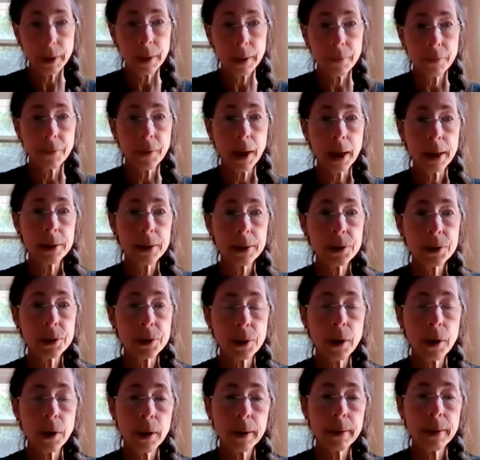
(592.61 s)

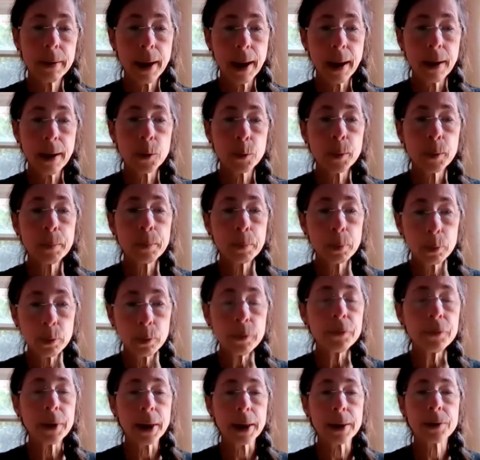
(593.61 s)
advice on how to
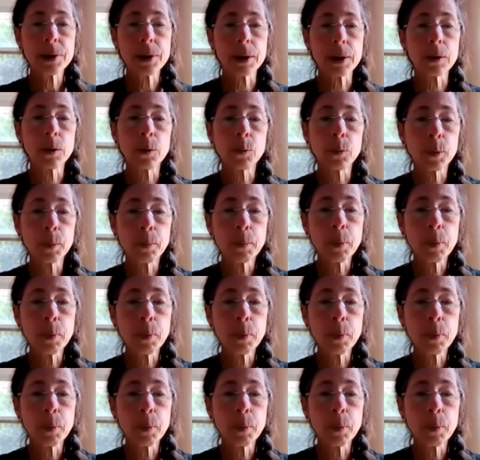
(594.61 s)
improve that signal